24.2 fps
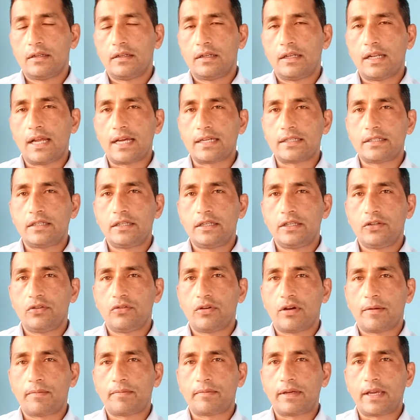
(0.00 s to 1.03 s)
lastly you
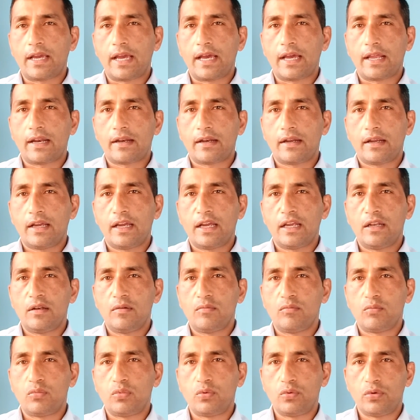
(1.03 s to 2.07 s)
have char and
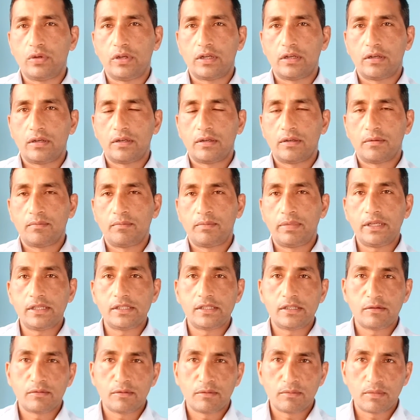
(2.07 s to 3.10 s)
boolean.
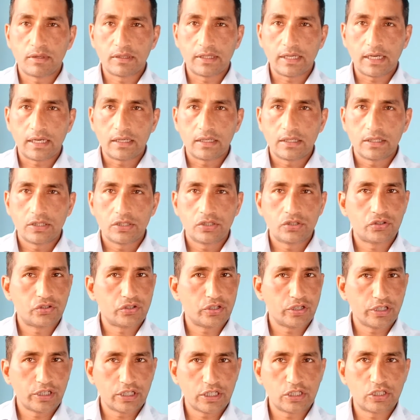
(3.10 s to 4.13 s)
Please remember that
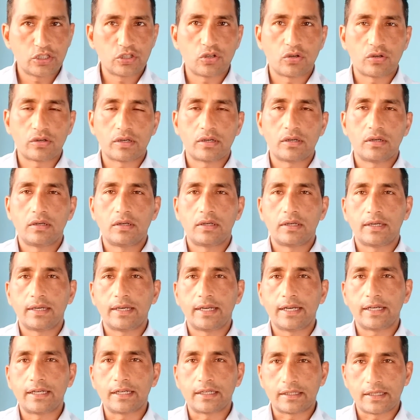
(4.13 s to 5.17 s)
string is not a
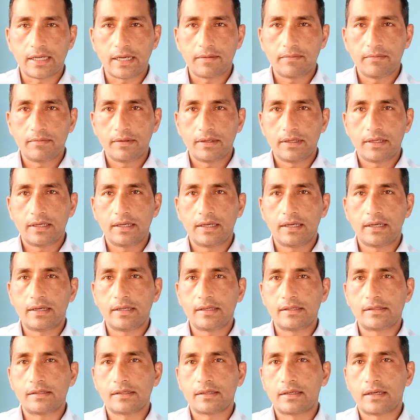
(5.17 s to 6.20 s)
data type, it
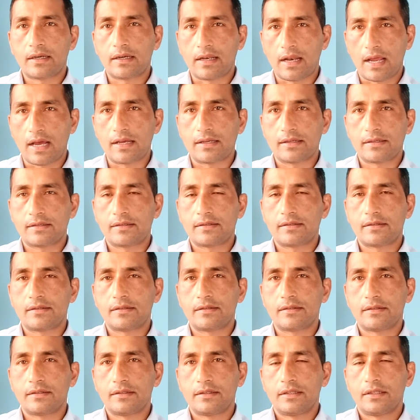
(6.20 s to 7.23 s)
is a class.
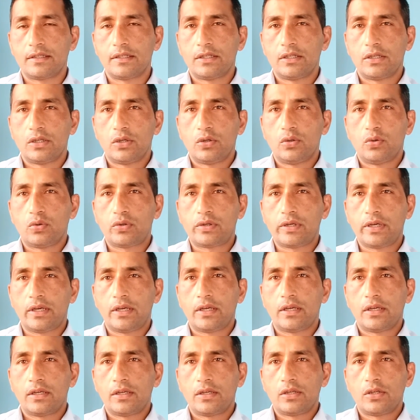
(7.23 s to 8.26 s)
Okay,
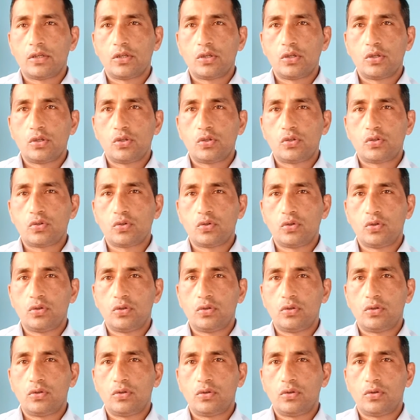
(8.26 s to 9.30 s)

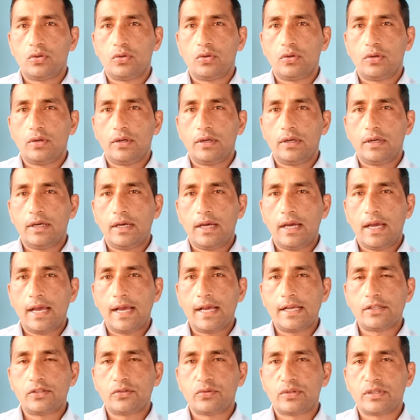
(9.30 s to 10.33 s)
so
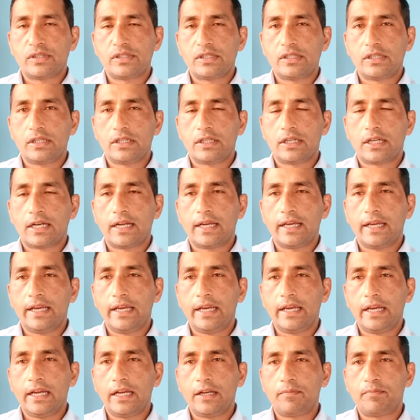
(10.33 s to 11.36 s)
as you can see there are
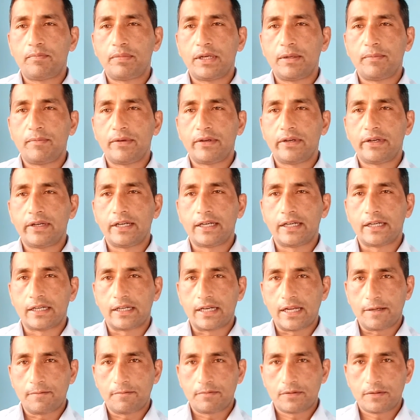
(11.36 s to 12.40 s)
8 primitive data
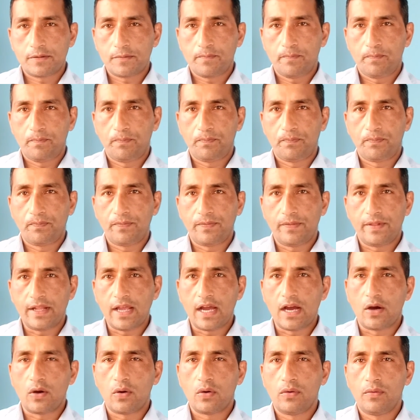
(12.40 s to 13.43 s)
types.
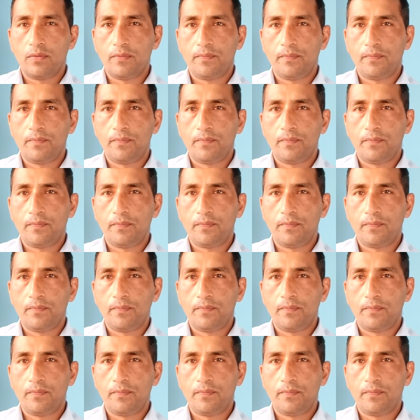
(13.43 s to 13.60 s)
Now